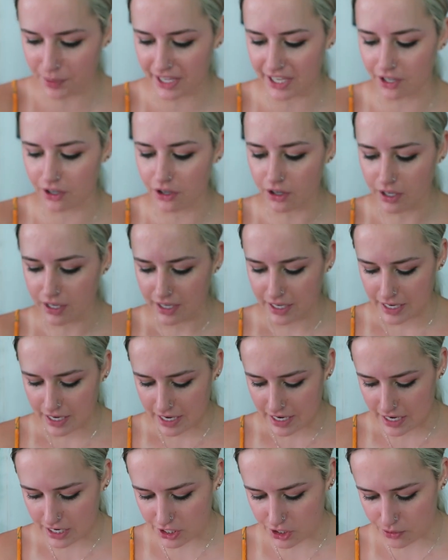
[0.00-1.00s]
pill,
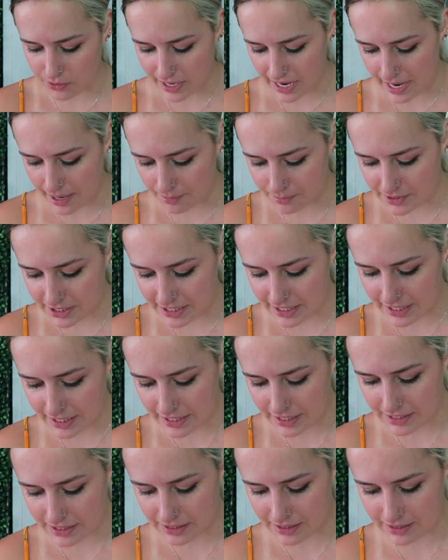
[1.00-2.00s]
and you empty it
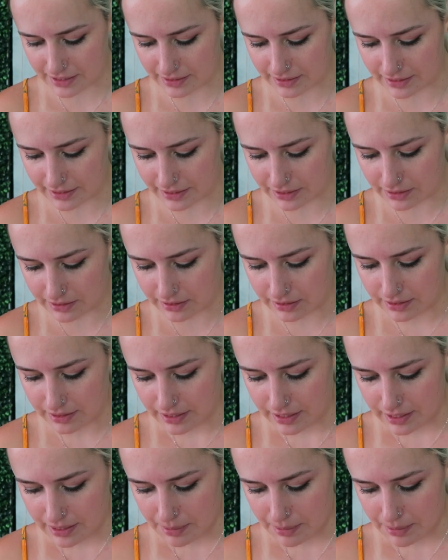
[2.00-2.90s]
into the little